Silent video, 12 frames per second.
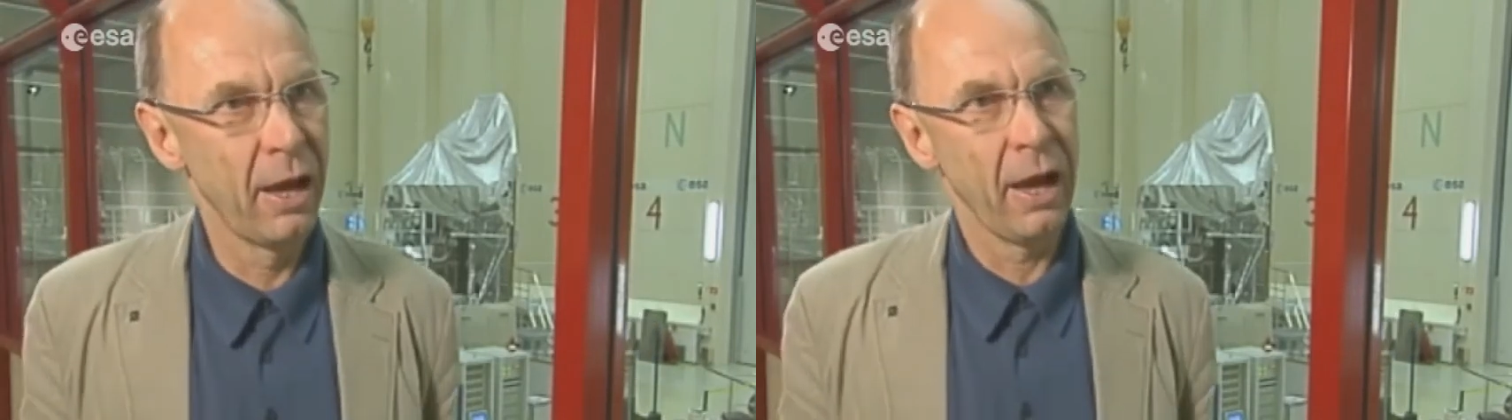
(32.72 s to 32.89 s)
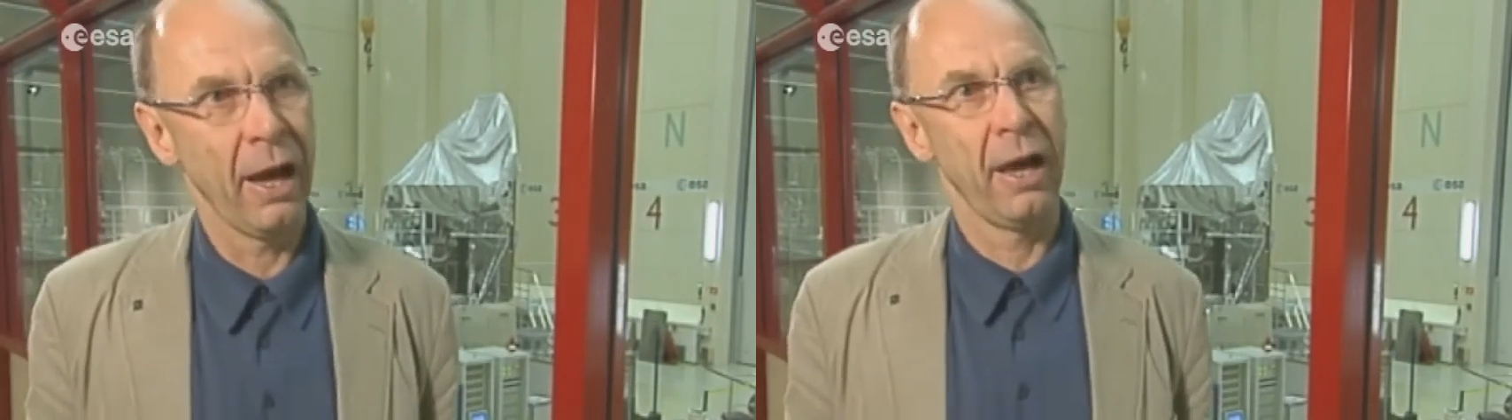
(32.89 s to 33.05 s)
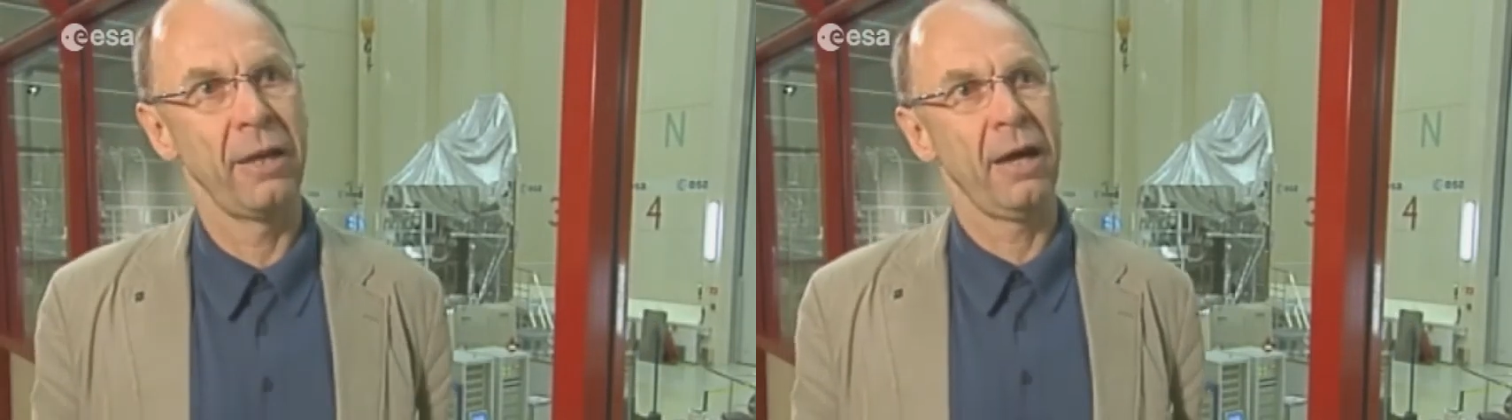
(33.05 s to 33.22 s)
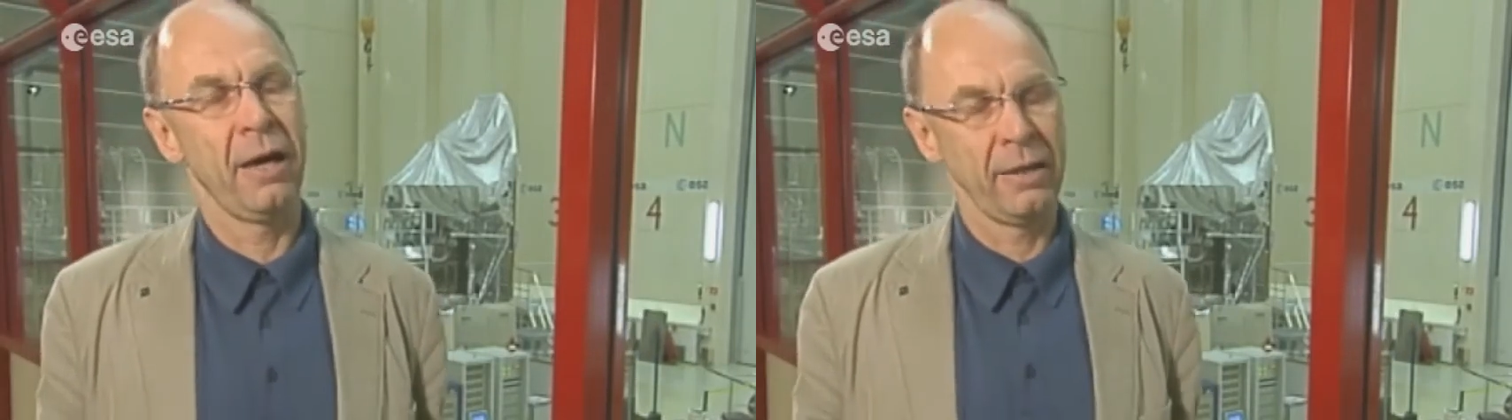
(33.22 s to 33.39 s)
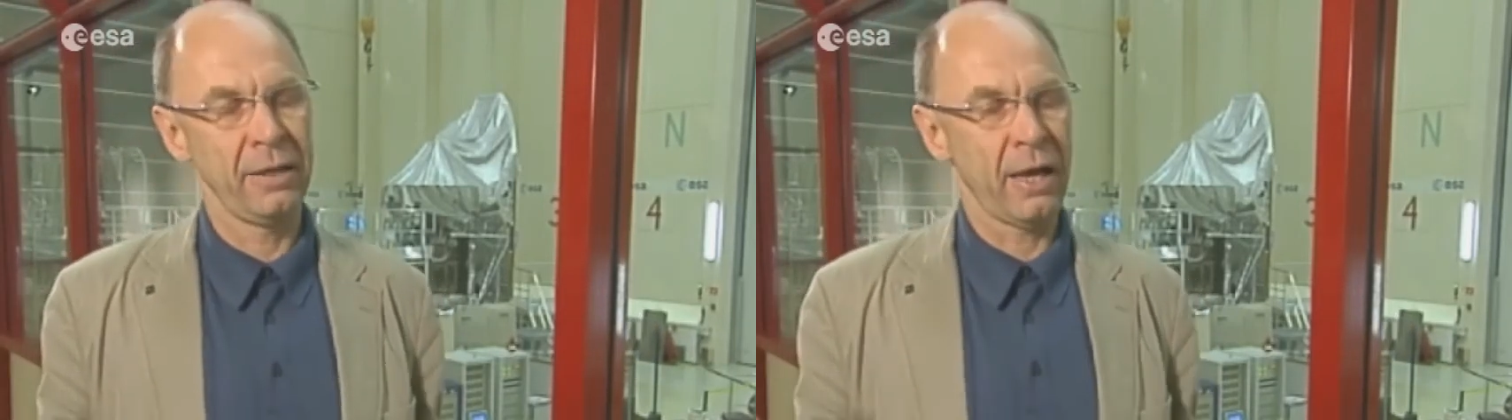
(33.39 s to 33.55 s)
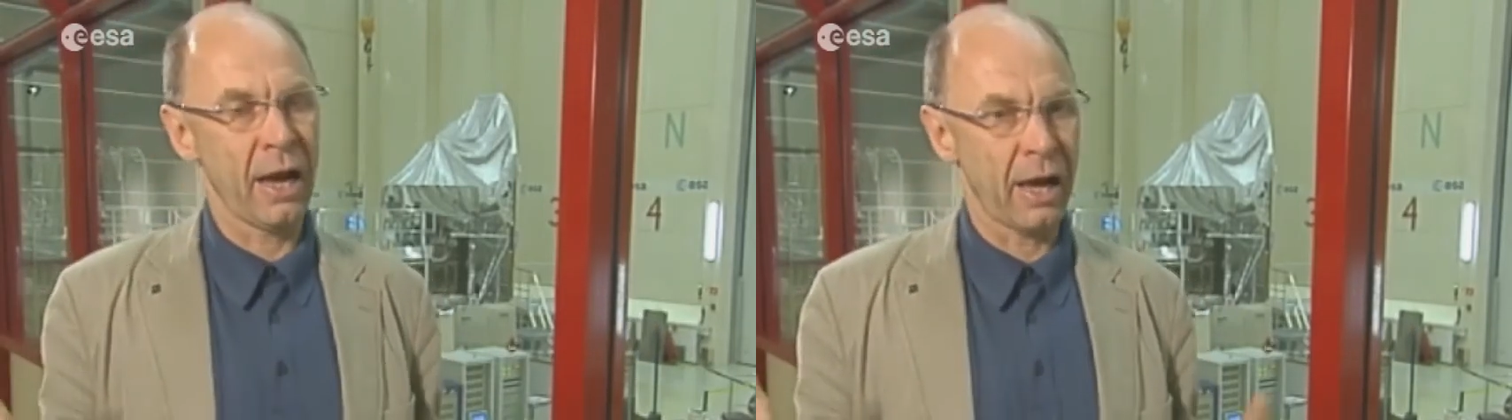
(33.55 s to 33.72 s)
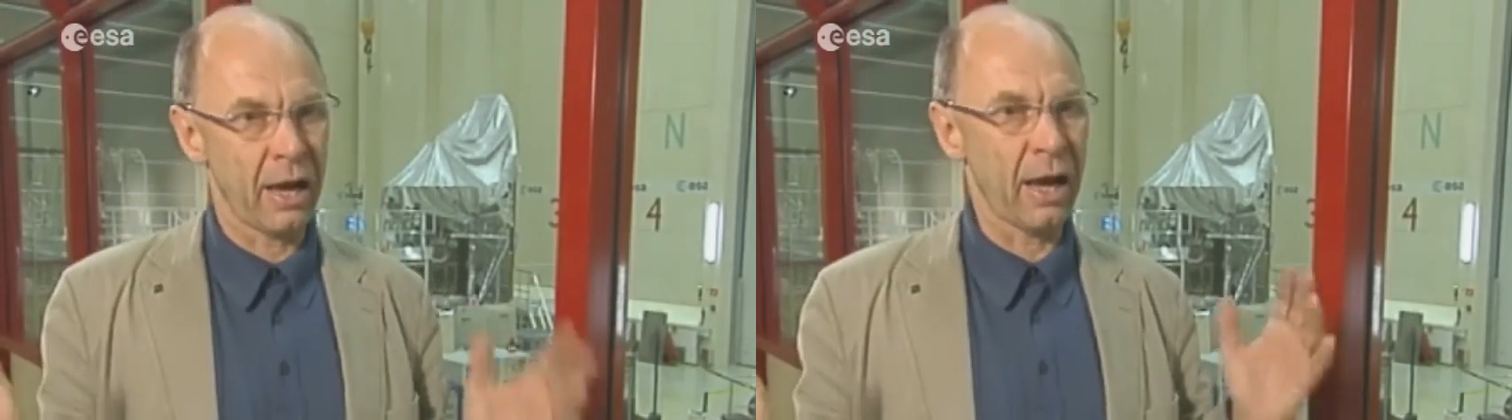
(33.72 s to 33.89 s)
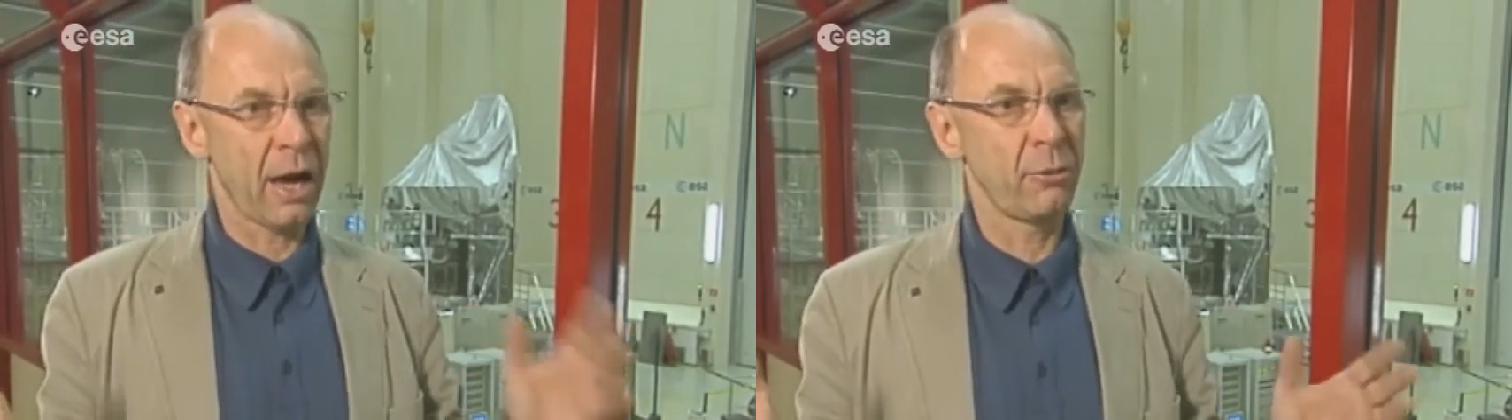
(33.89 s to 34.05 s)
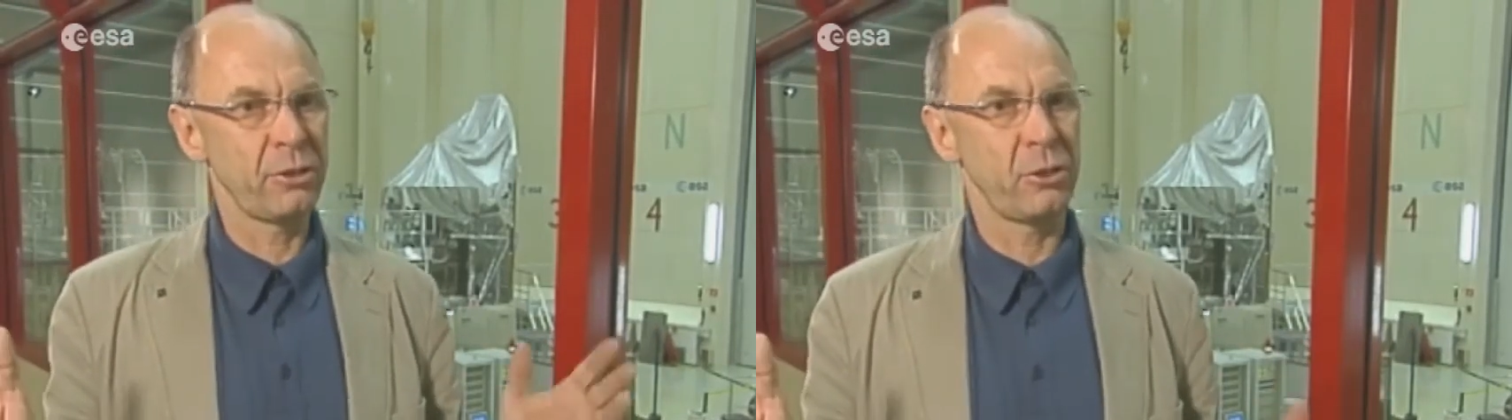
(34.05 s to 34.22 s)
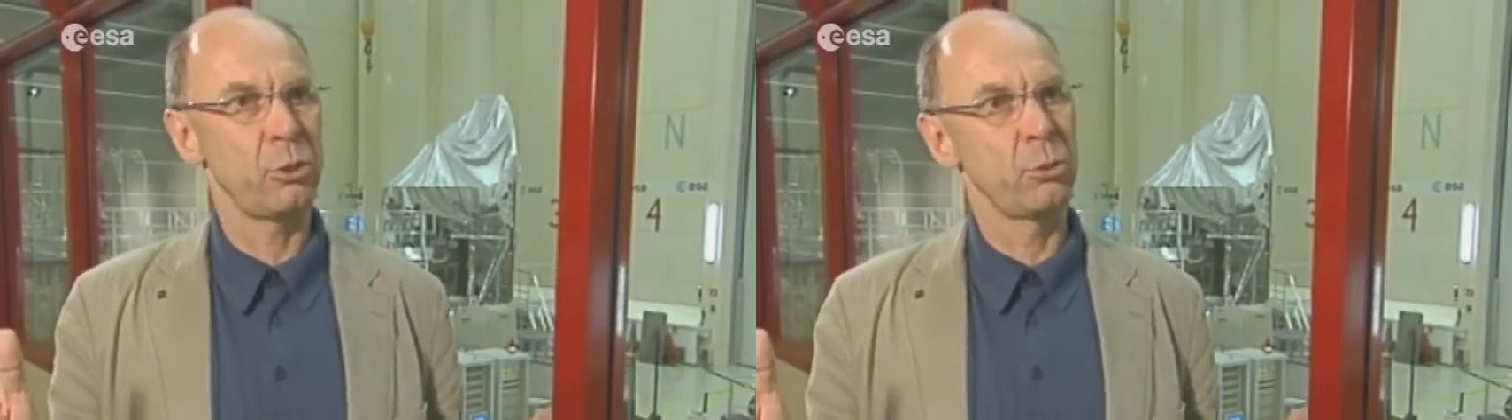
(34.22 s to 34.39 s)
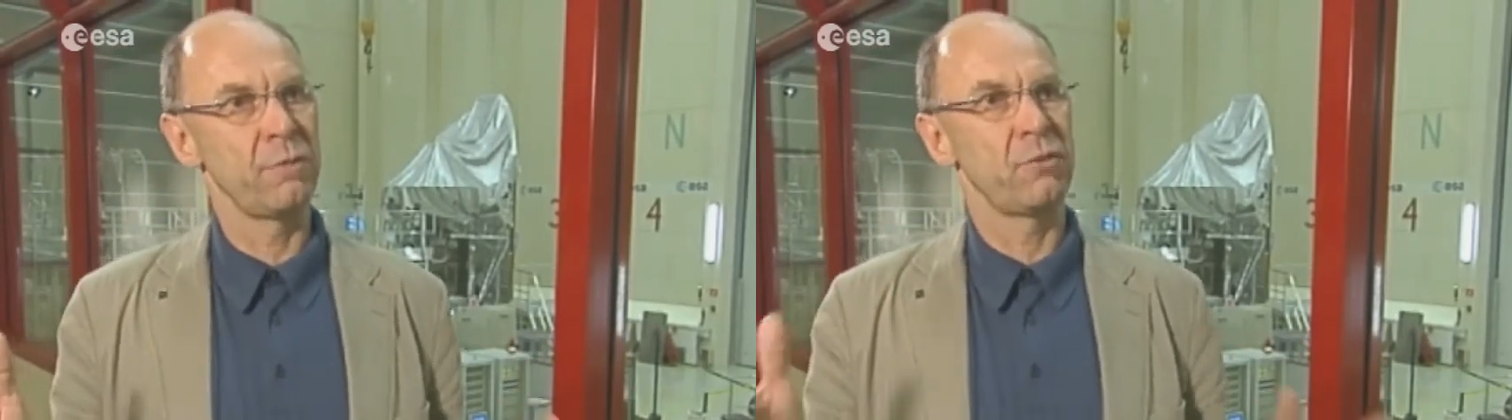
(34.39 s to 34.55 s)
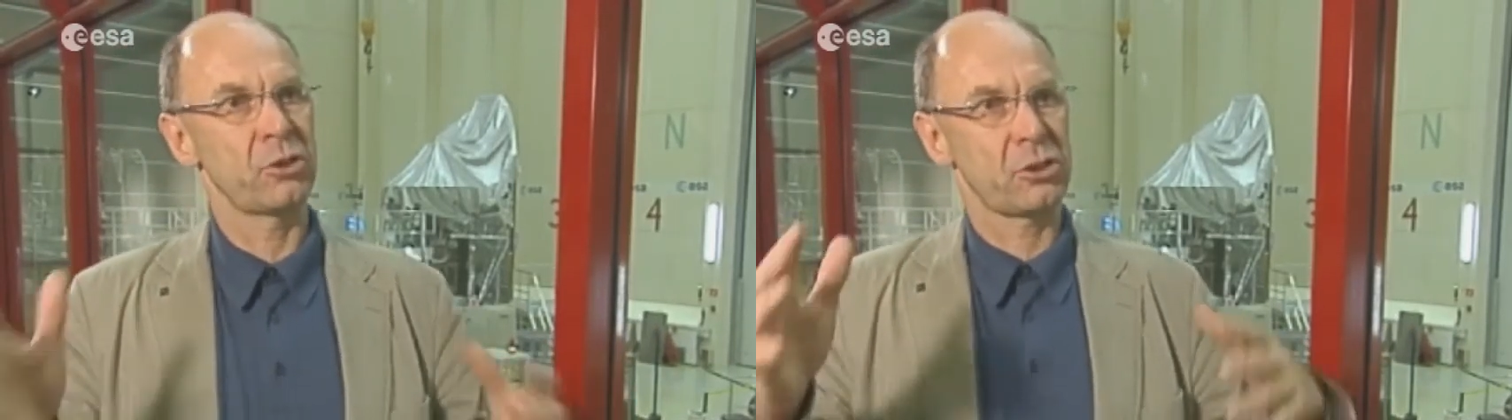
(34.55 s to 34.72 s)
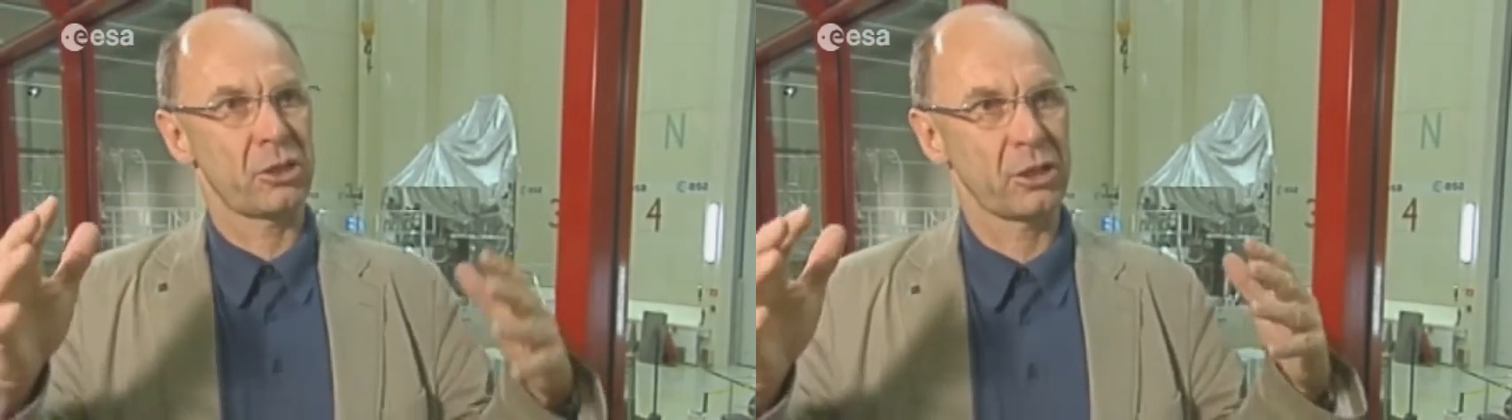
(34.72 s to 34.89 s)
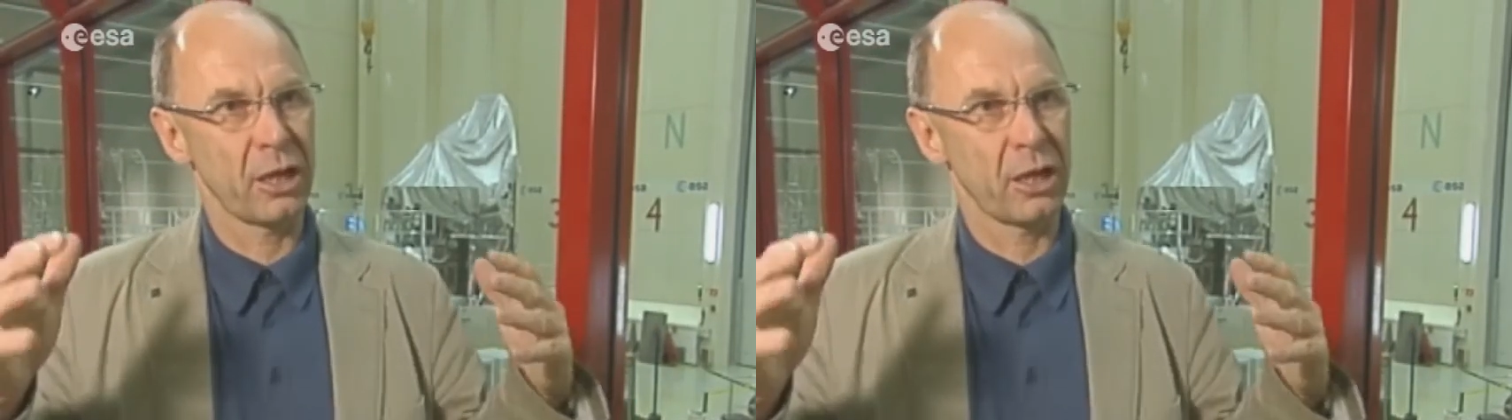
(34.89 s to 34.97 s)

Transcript: And, and how did the universe